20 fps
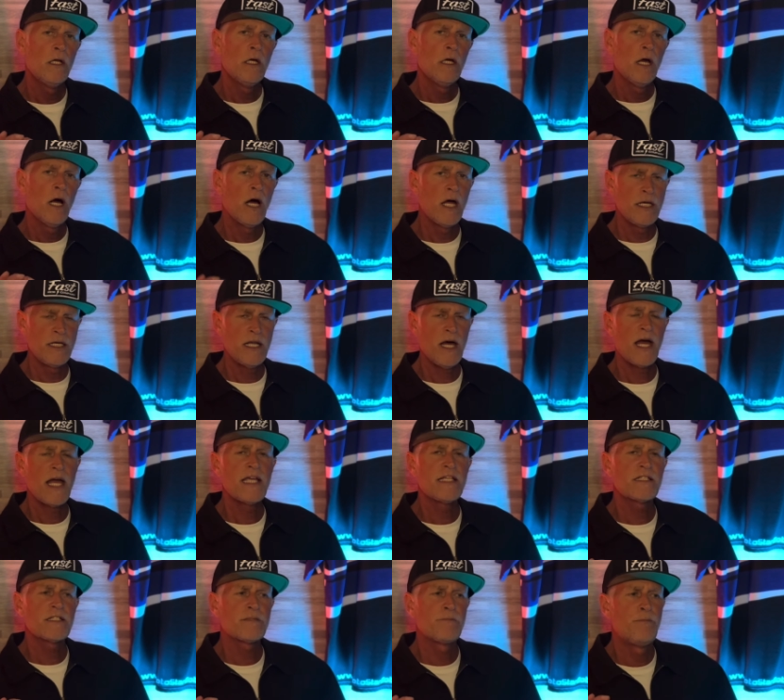a
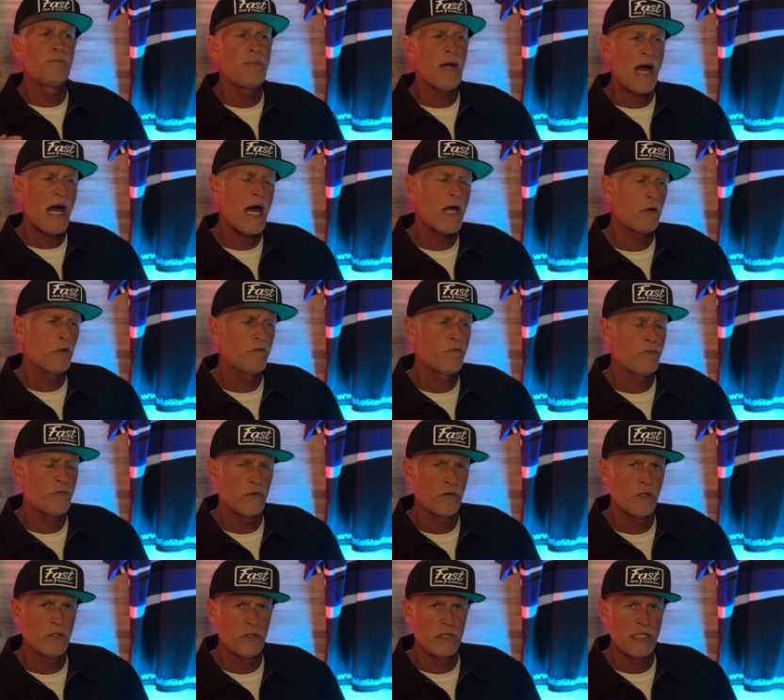nice battle for
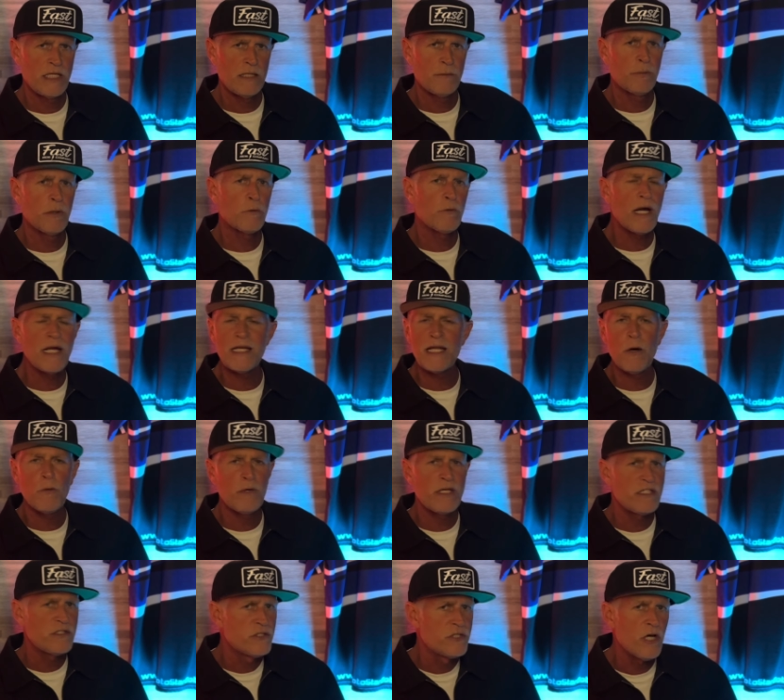the lead. But right now
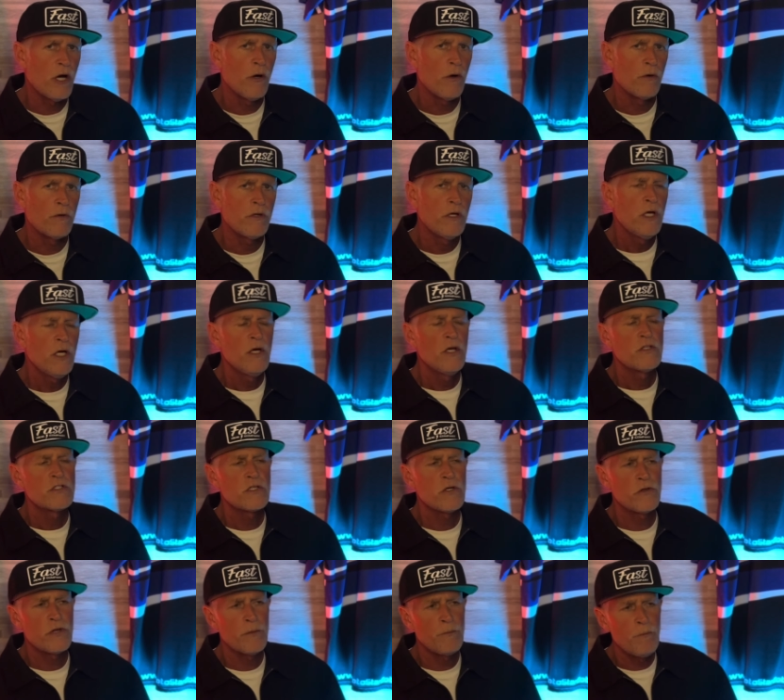we don't.
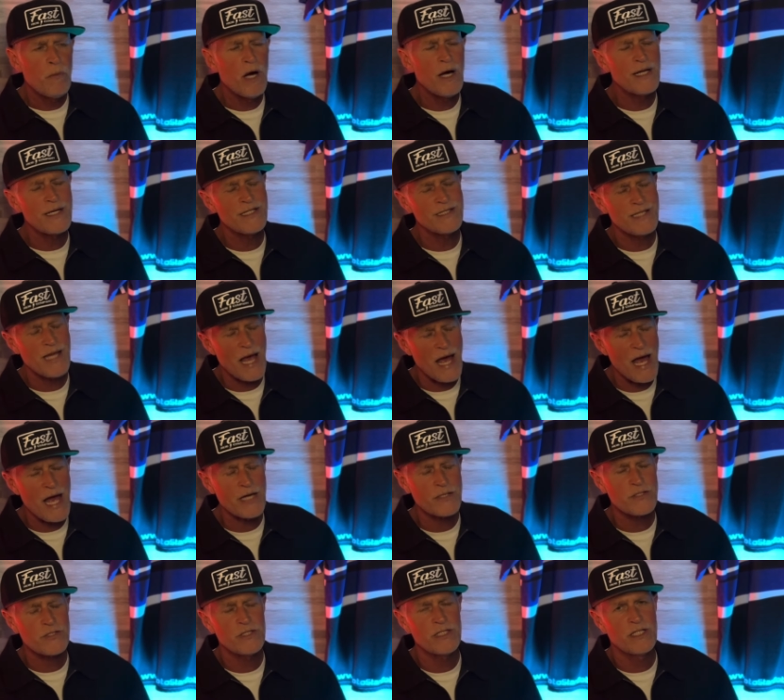So the mud is
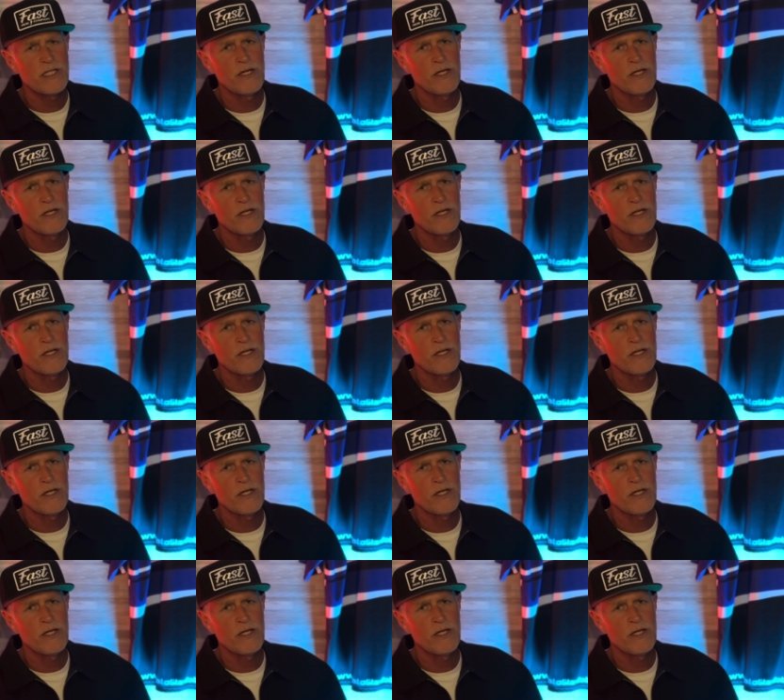actually going